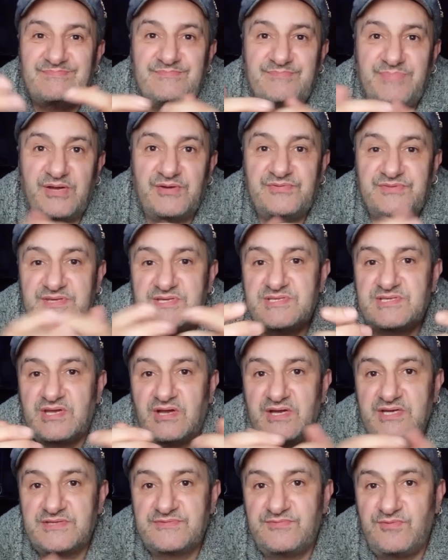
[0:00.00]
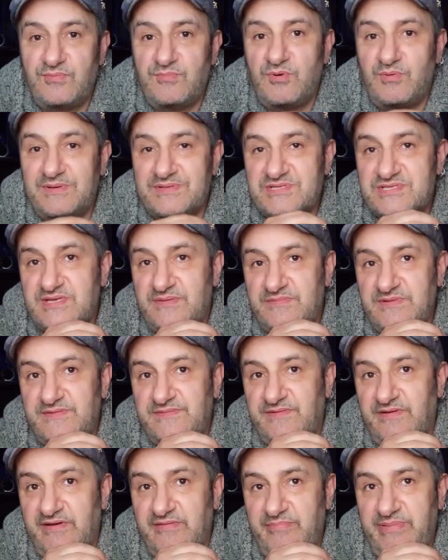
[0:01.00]
both these guys, former
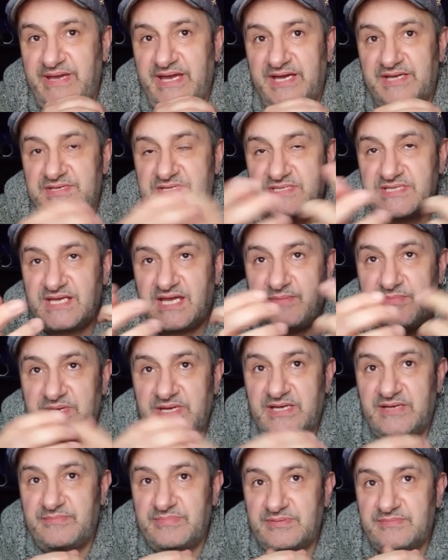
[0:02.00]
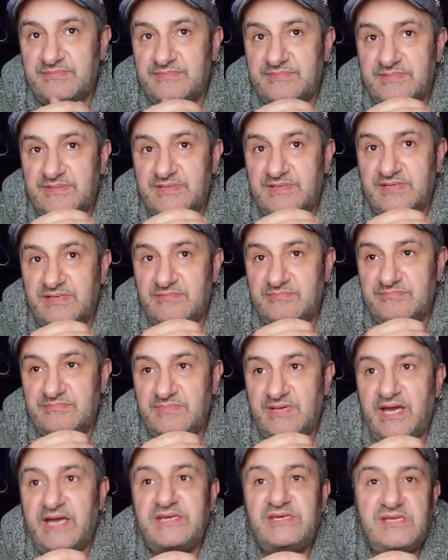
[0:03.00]
175 pounders, coming up.
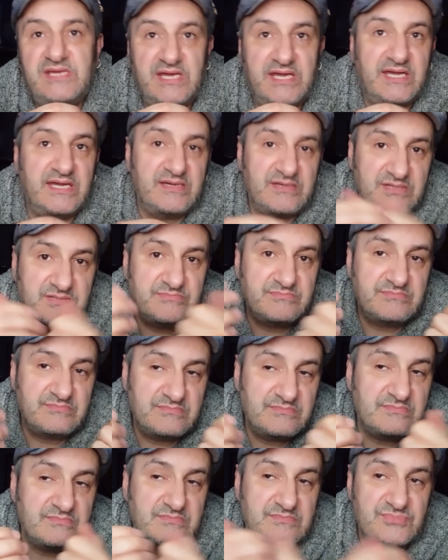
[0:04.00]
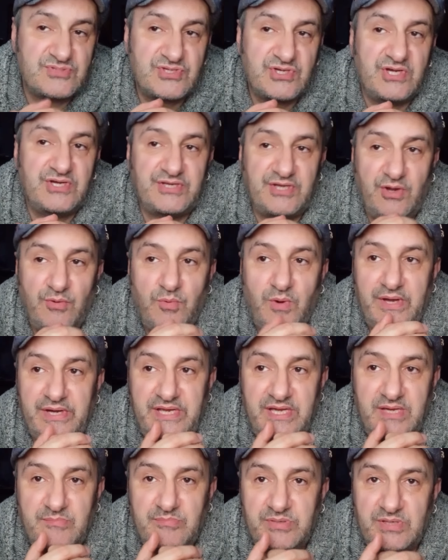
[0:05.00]
Um, and yeah, Zurdo won
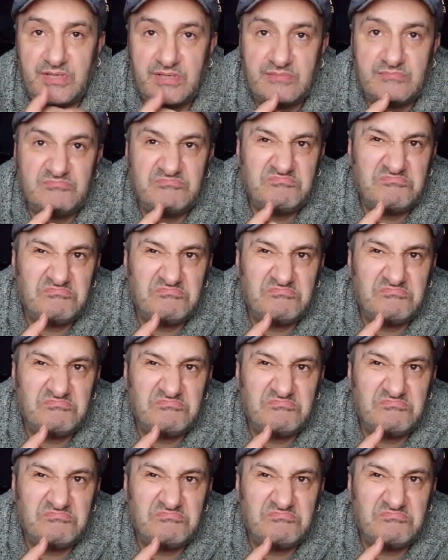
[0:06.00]
it, but